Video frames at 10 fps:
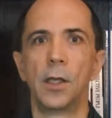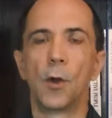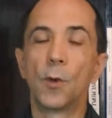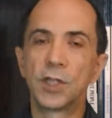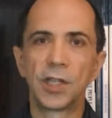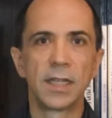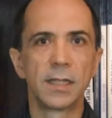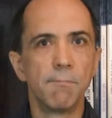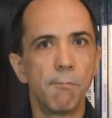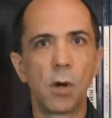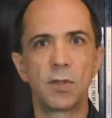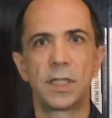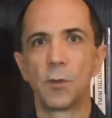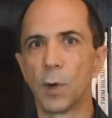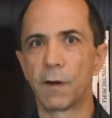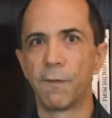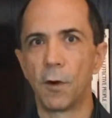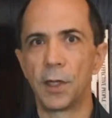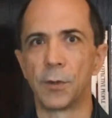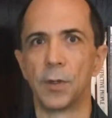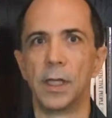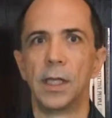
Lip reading: which does most of the work for you,